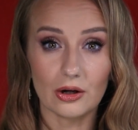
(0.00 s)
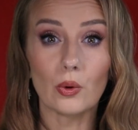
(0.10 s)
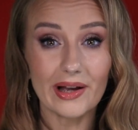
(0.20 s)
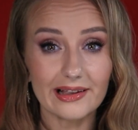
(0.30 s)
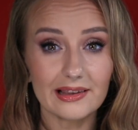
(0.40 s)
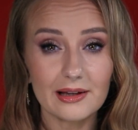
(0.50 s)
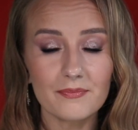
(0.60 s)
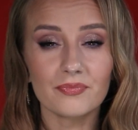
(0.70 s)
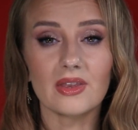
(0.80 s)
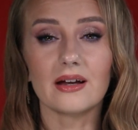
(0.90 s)

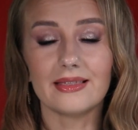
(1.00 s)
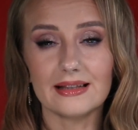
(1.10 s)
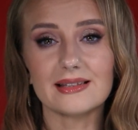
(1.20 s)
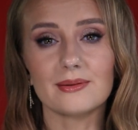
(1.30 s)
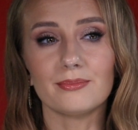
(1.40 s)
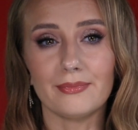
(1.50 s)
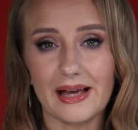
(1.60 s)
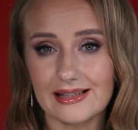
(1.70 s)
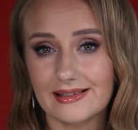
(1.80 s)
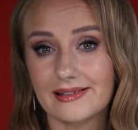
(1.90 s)
quickly, these
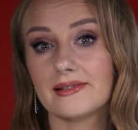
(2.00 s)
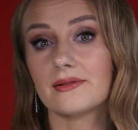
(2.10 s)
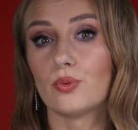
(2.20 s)
masks